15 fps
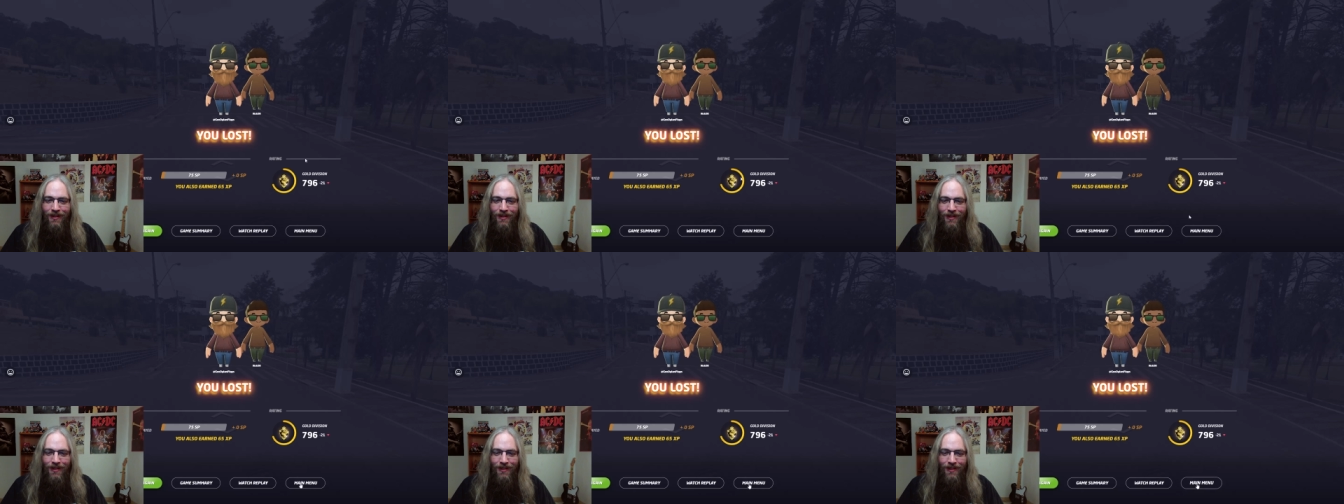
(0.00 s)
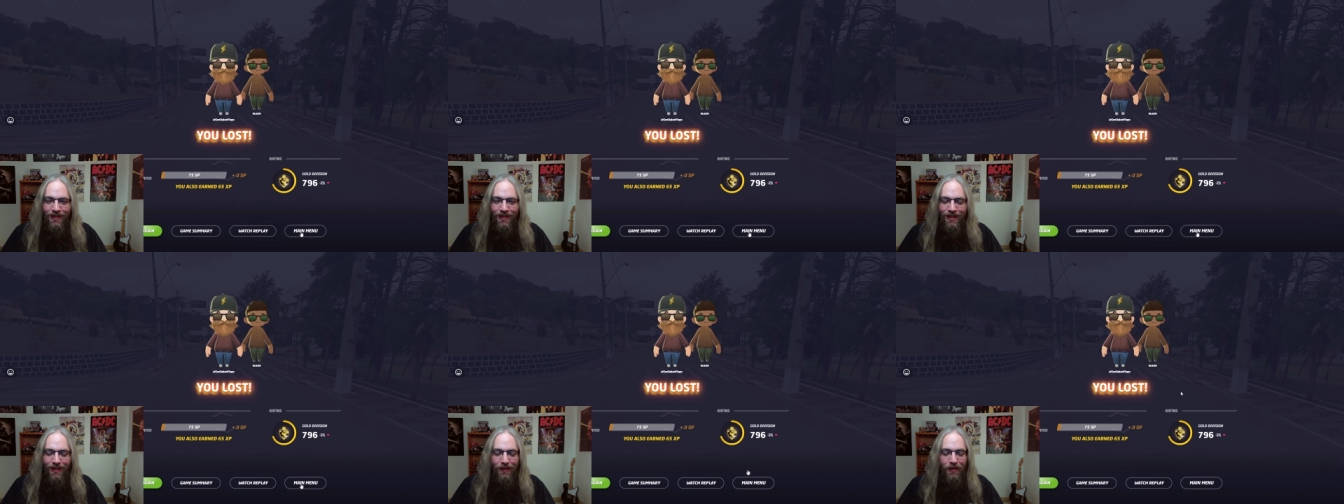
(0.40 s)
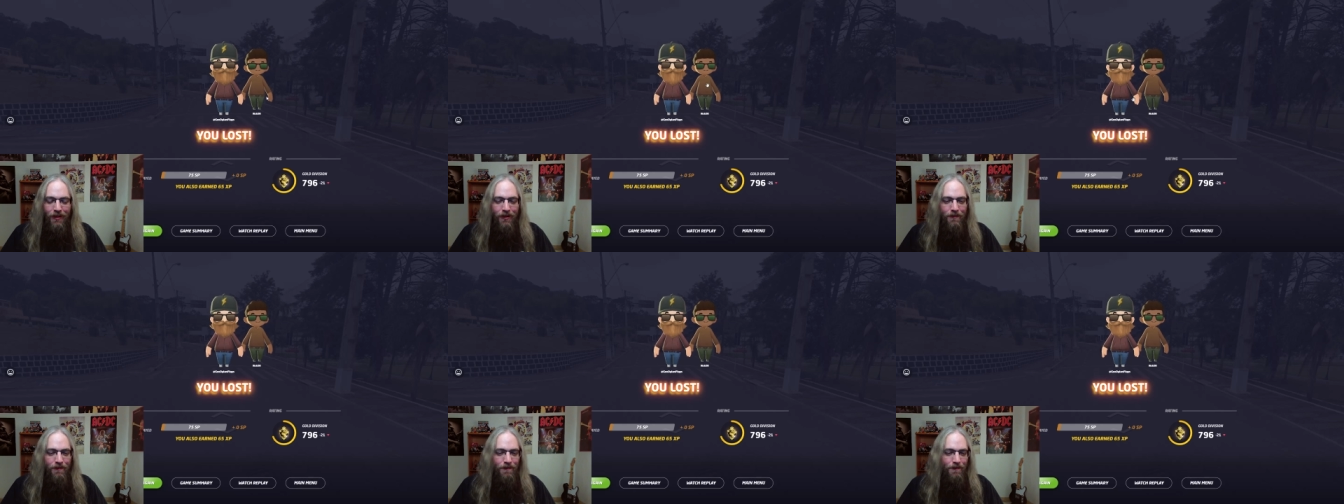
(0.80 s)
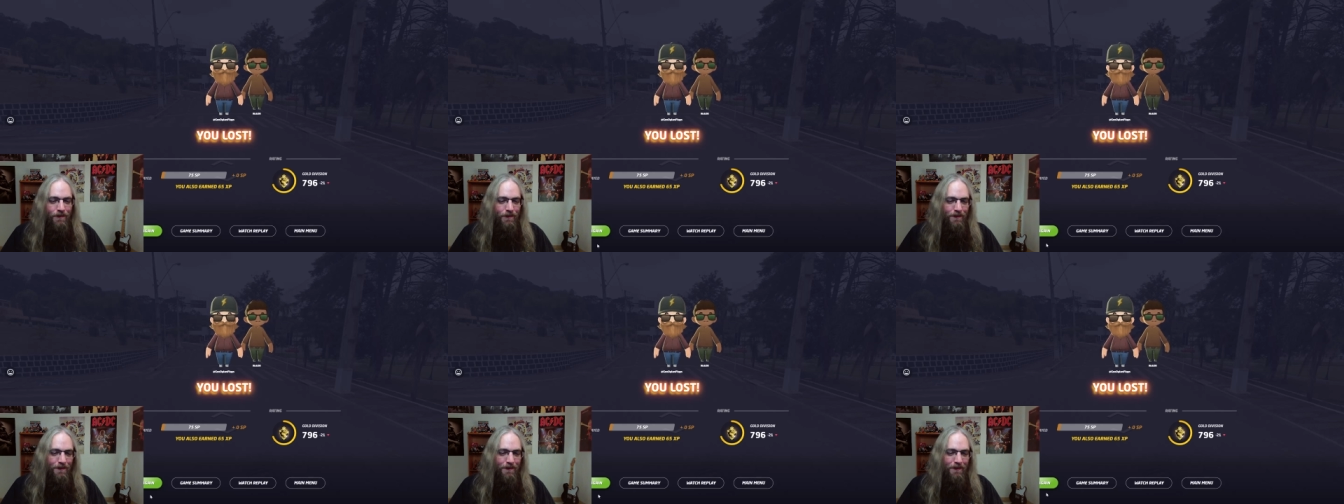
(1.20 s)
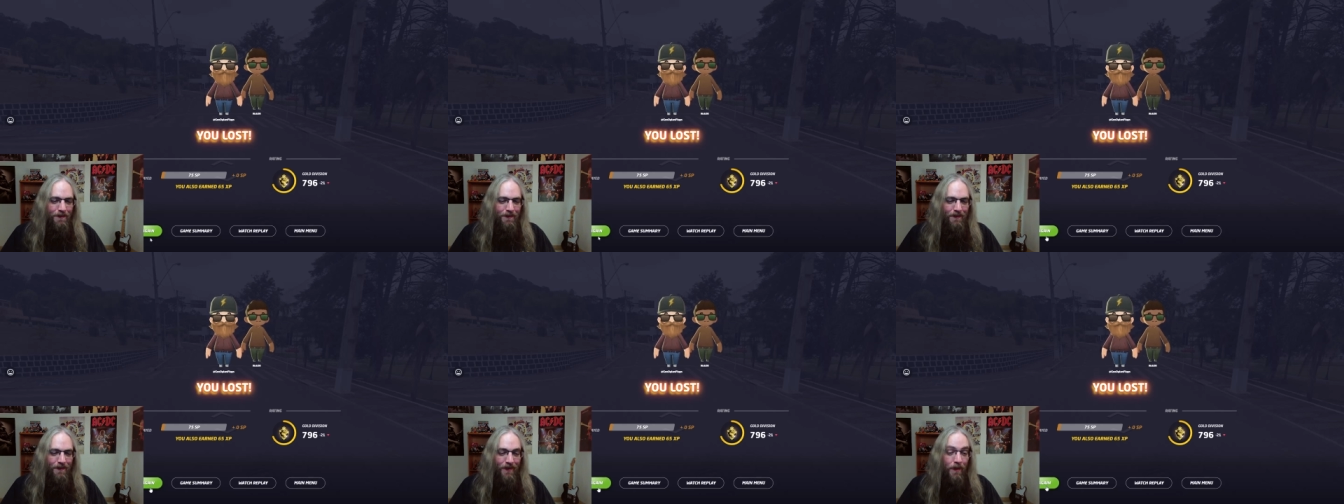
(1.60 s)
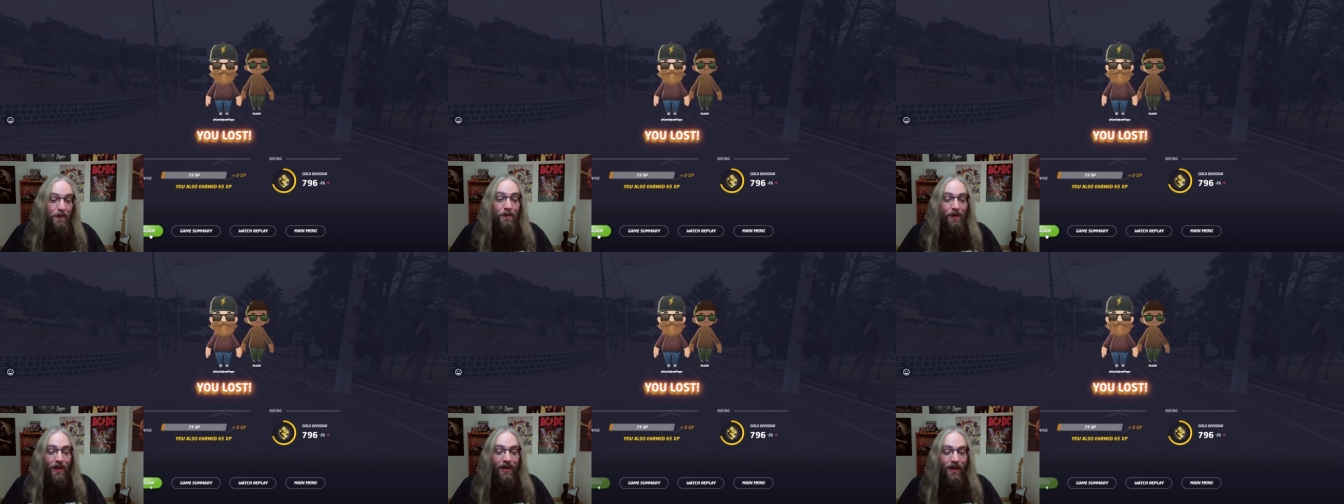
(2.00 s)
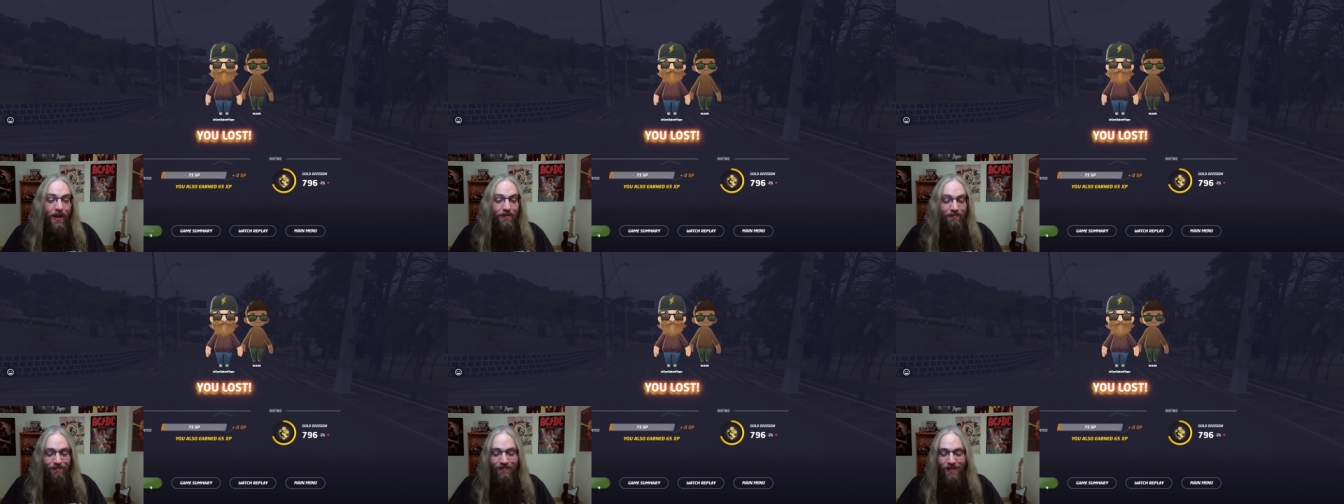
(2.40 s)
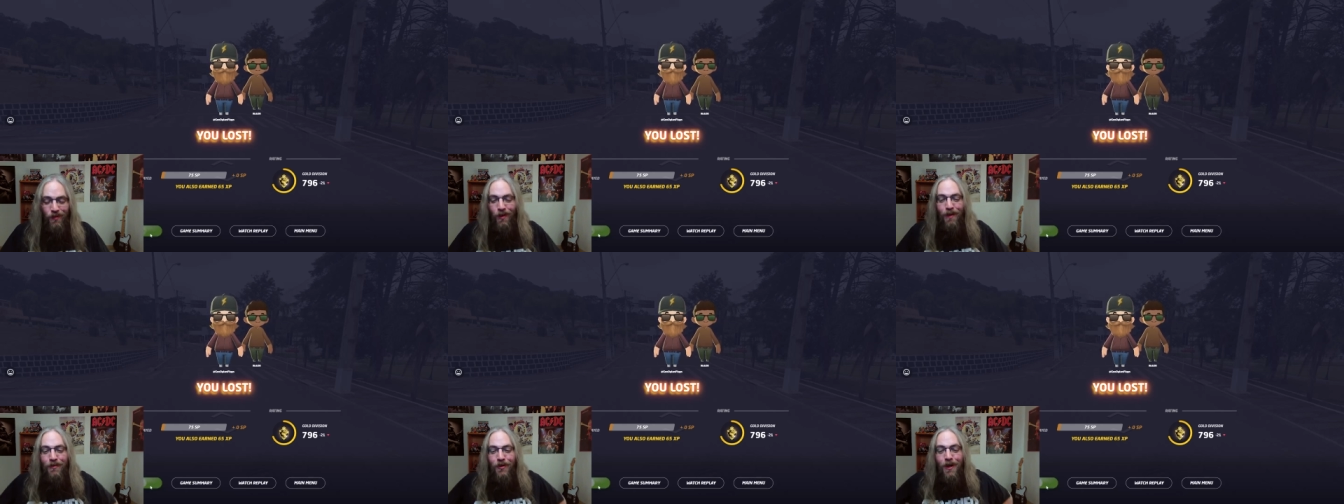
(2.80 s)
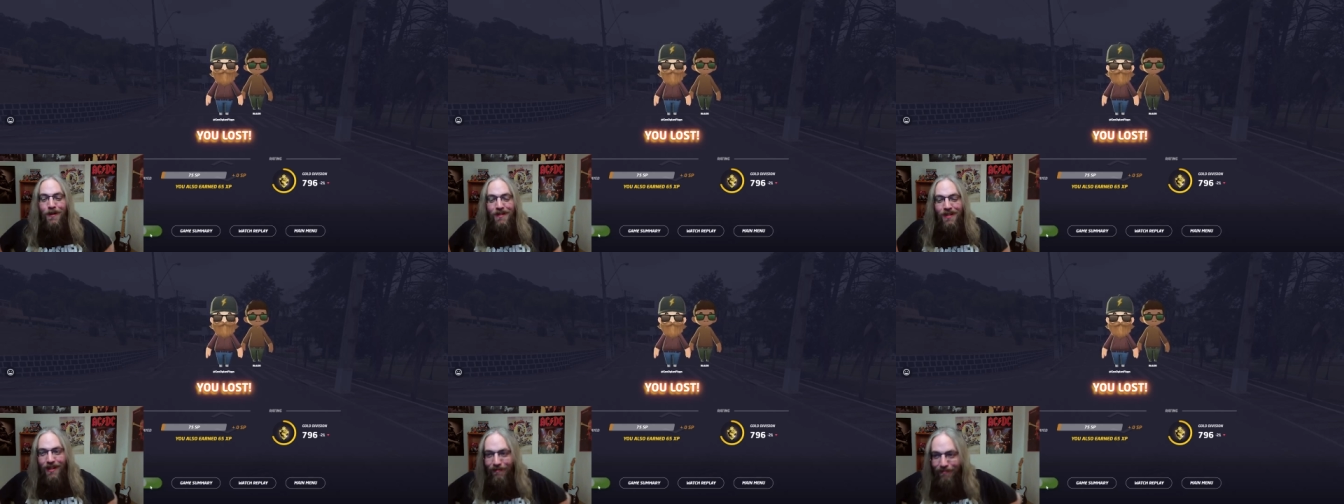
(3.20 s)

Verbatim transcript: I don't know. I'm gonna play again. Is what I'm trying to say.